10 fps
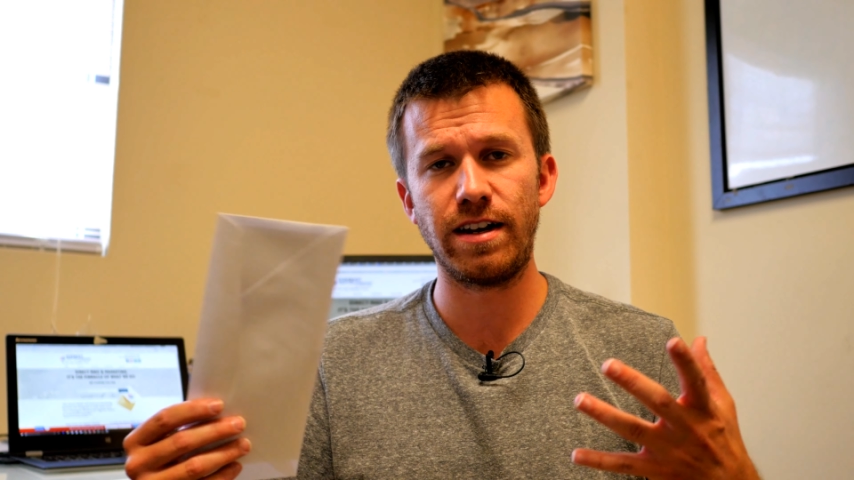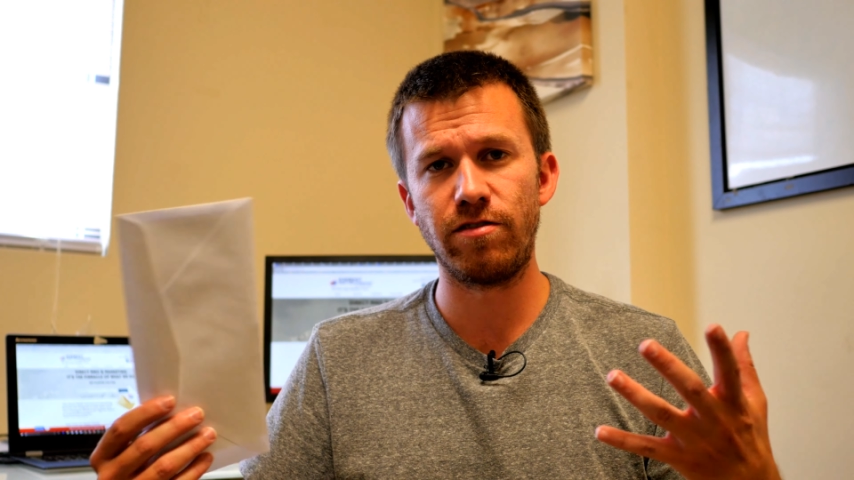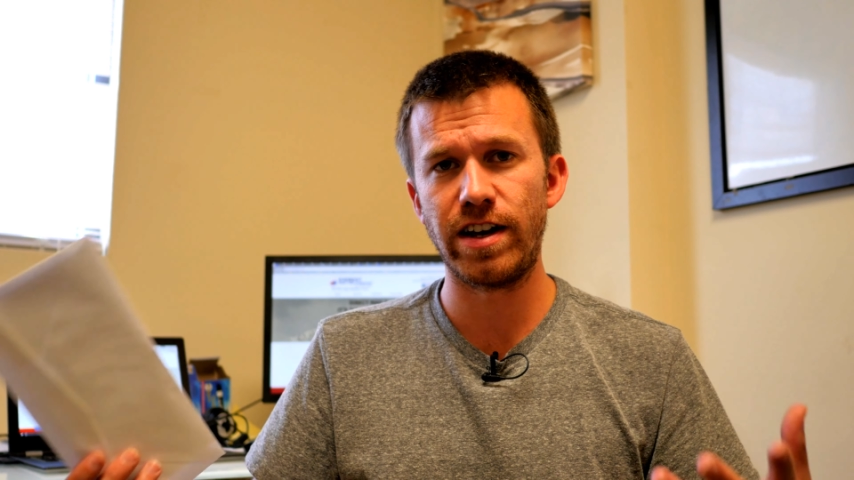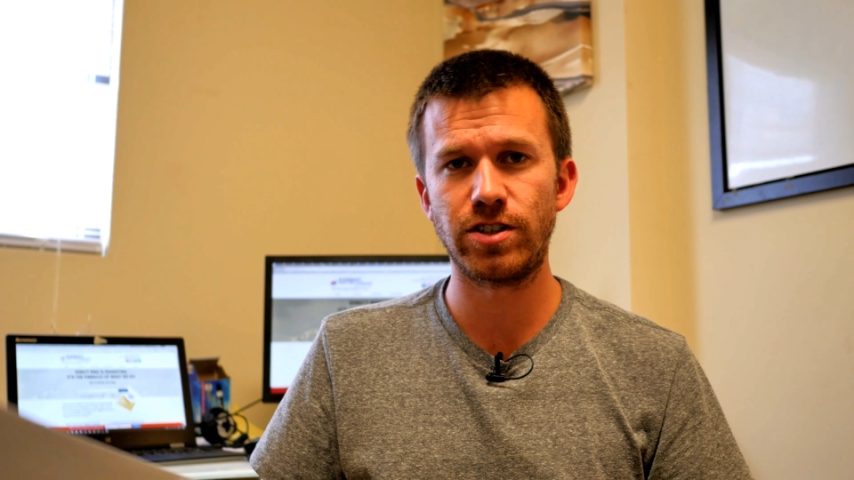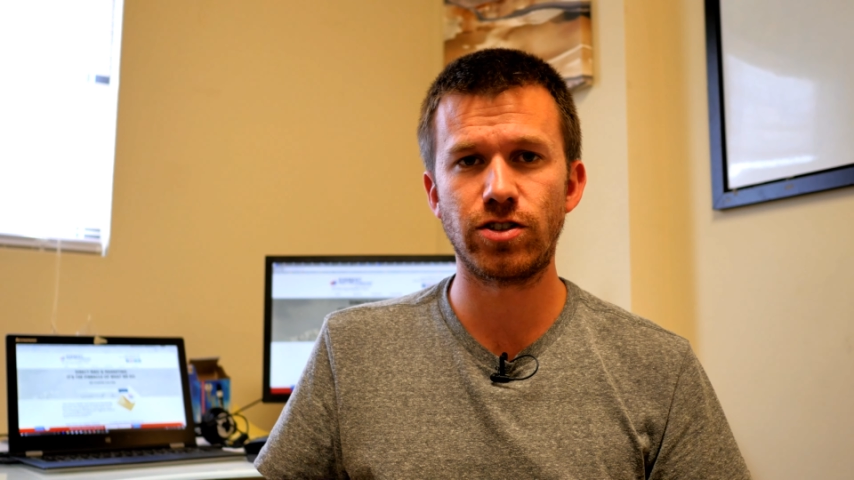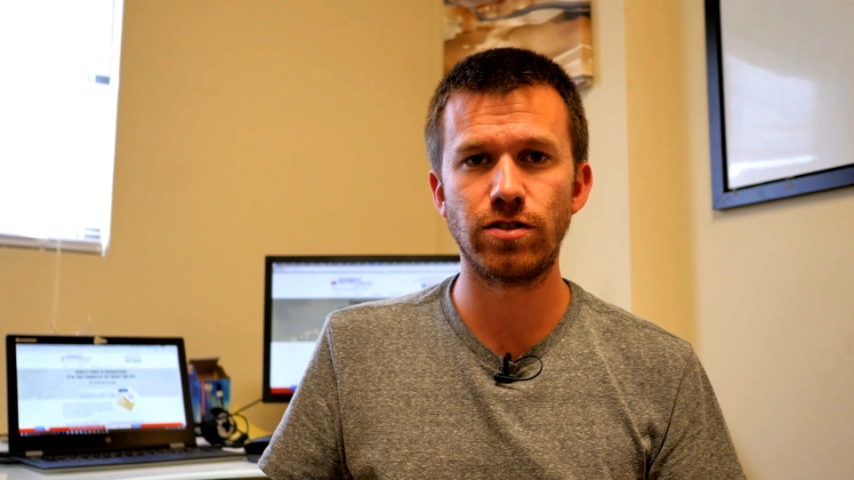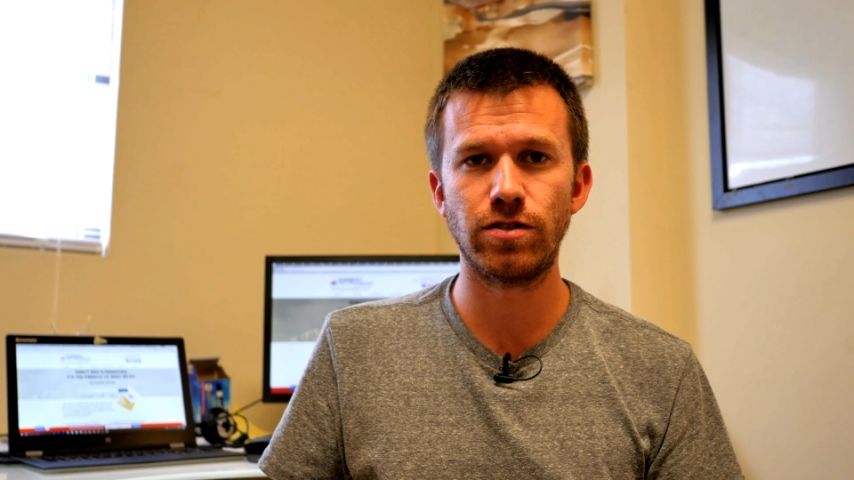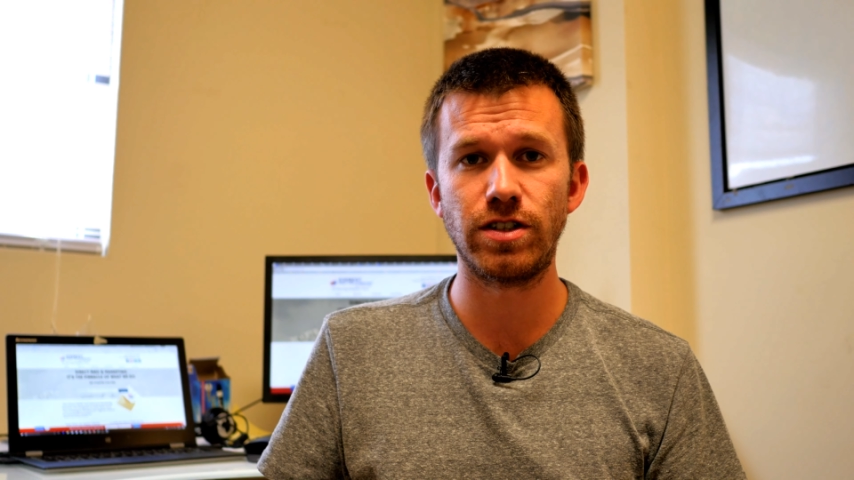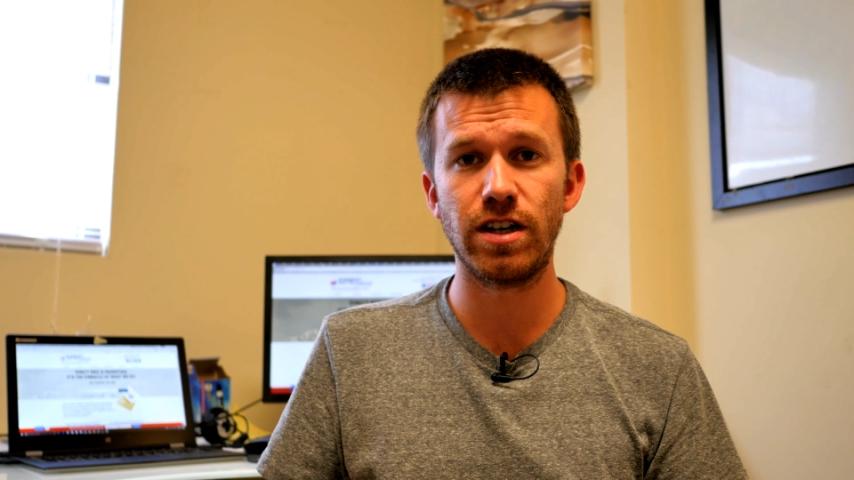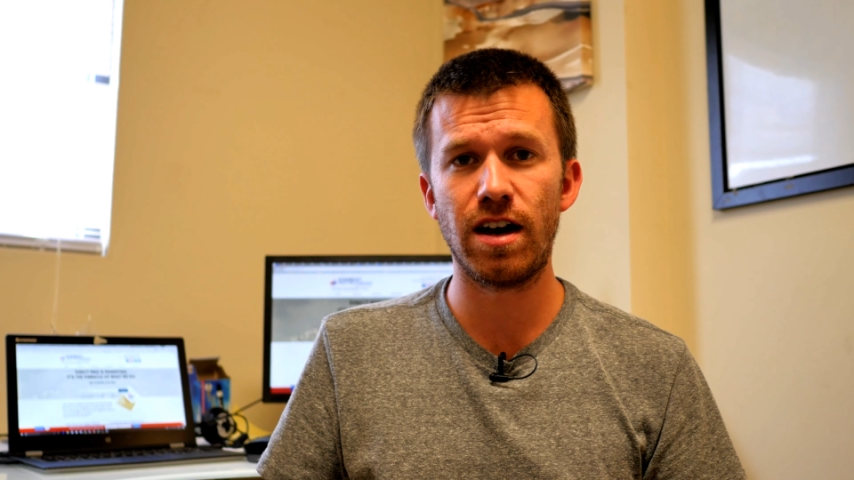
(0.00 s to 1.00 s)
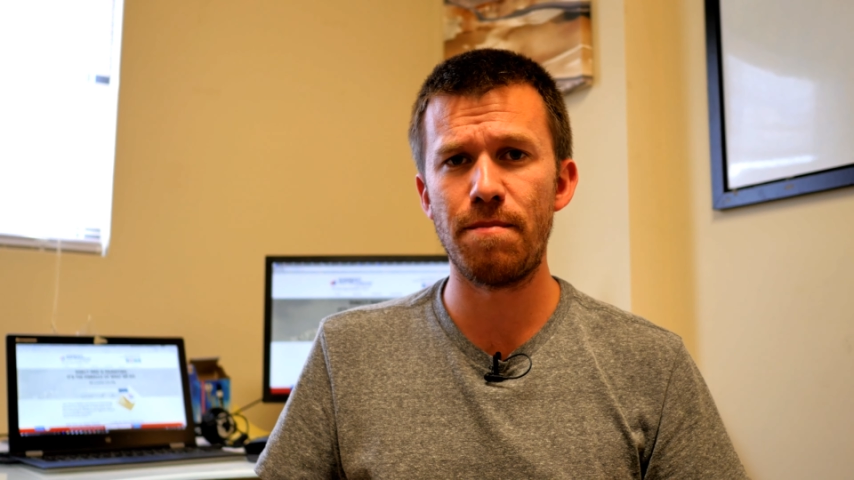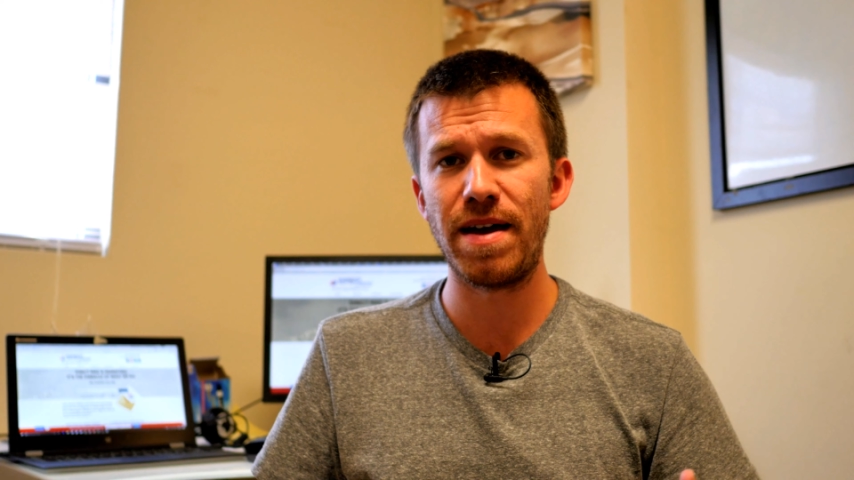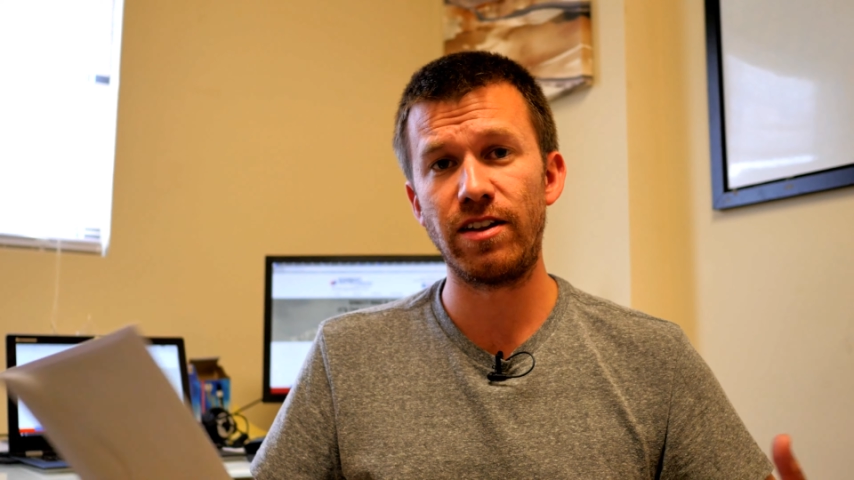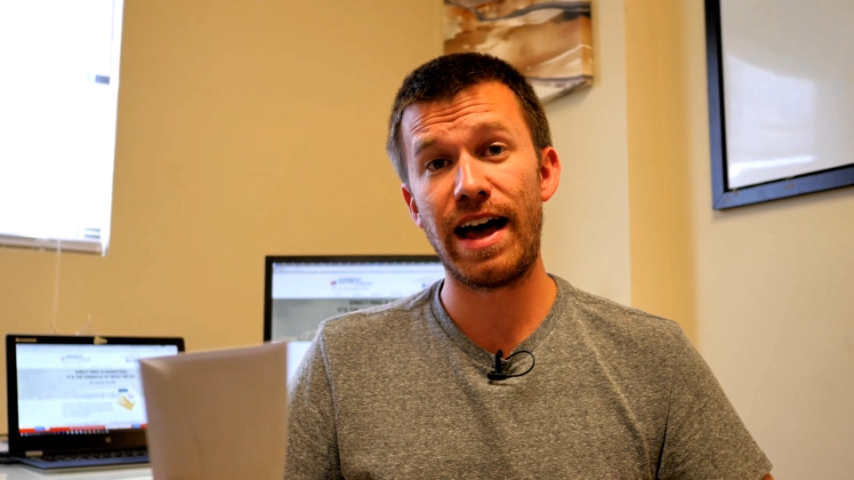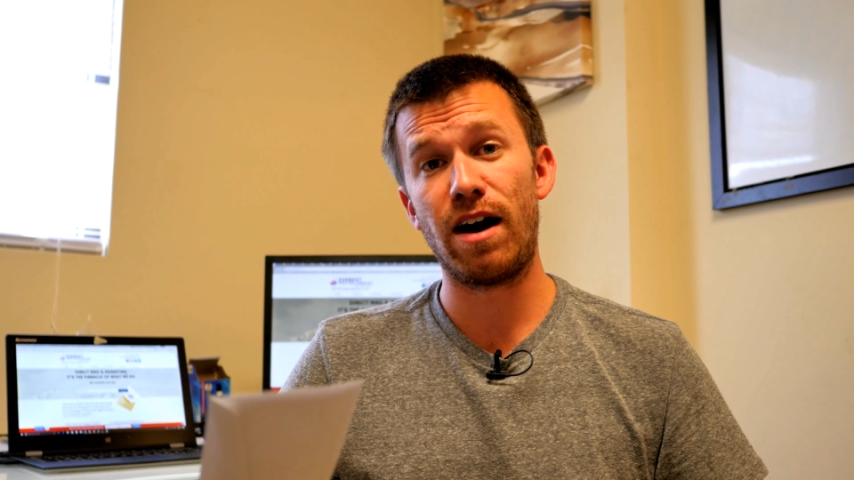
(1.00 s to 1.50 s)
investors
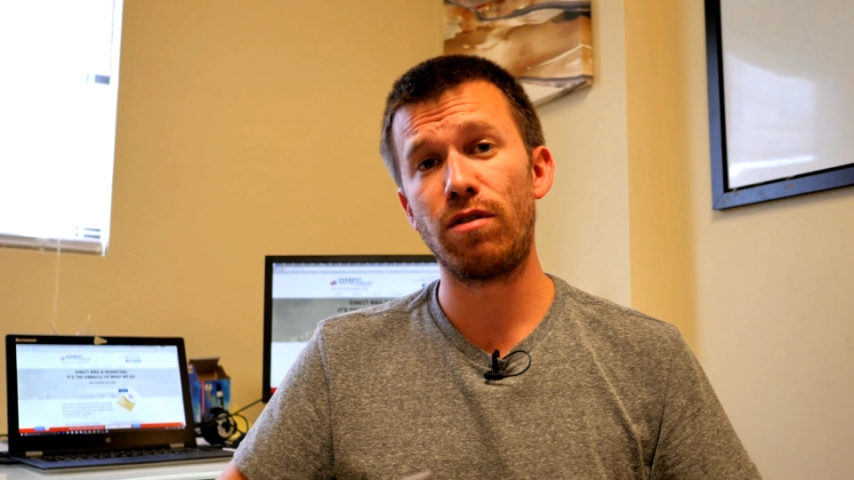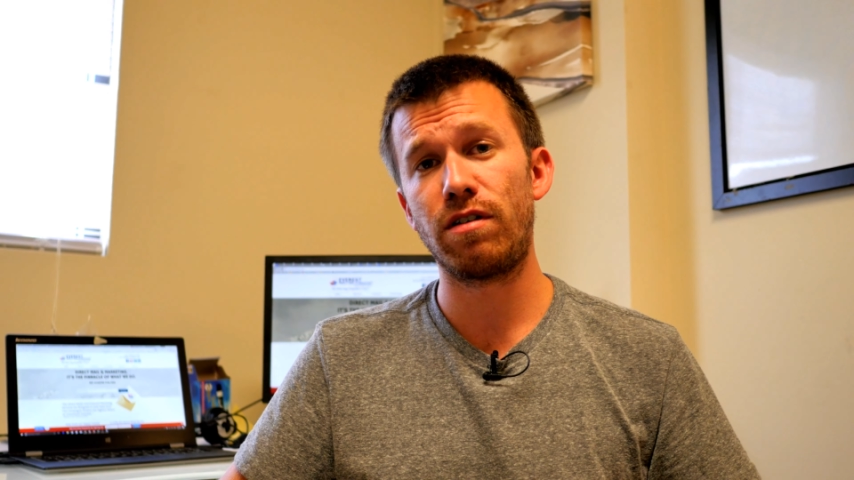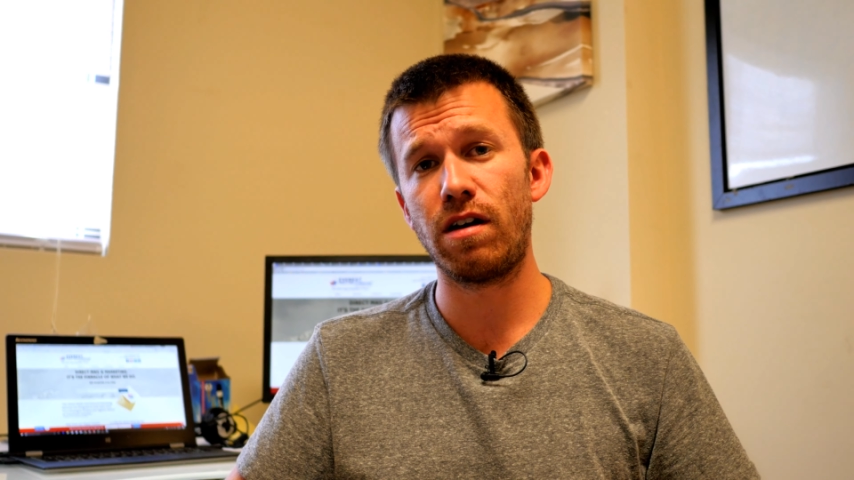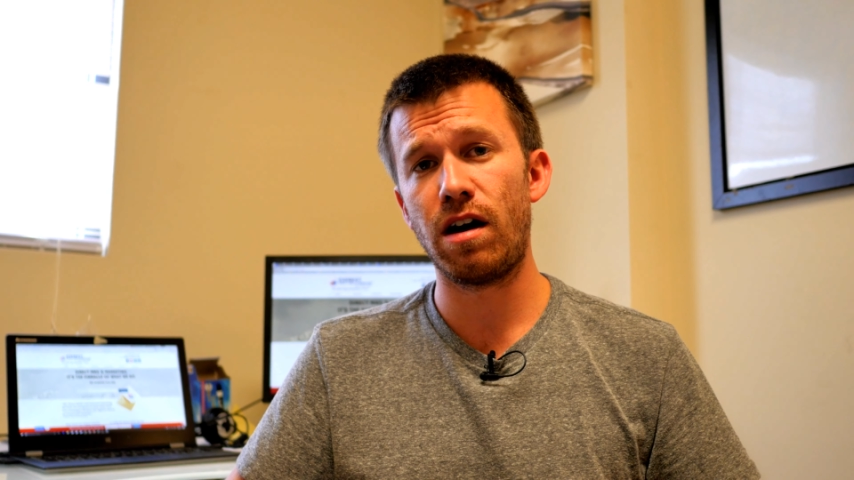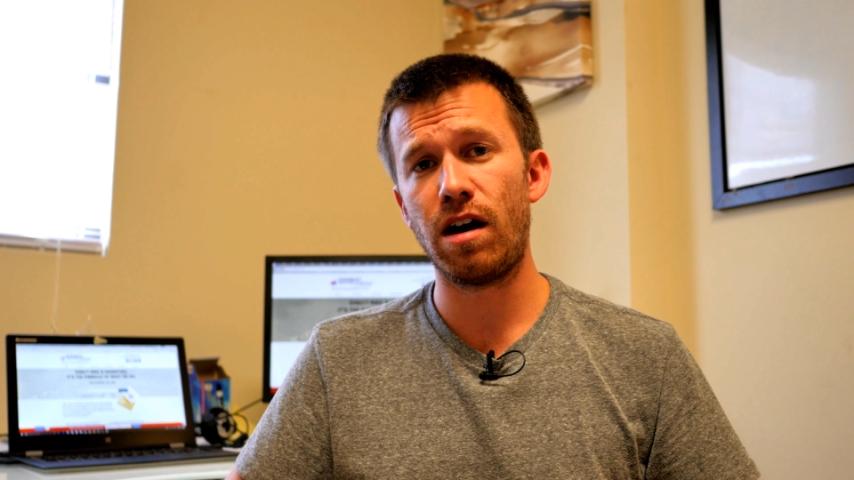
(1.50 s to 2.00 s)
mail out